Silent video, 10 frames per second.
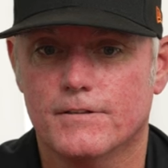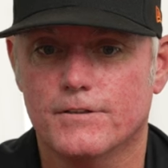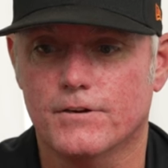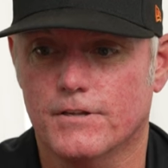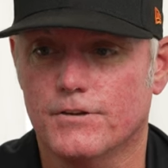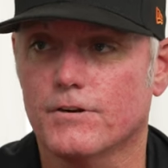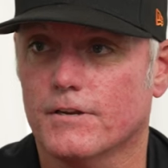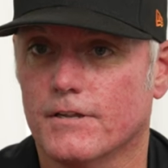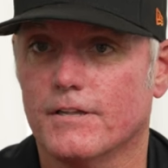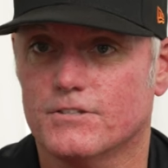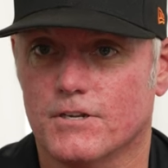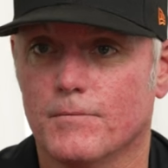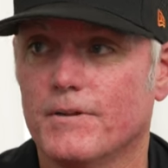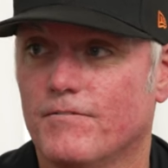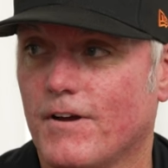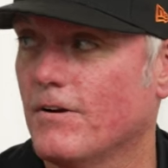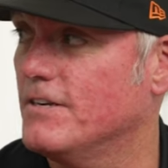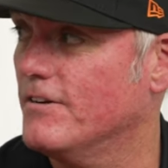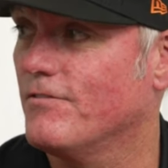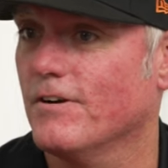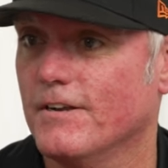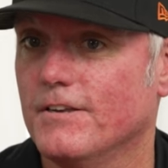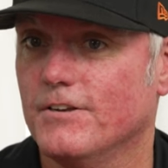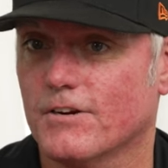it's gonna be very different.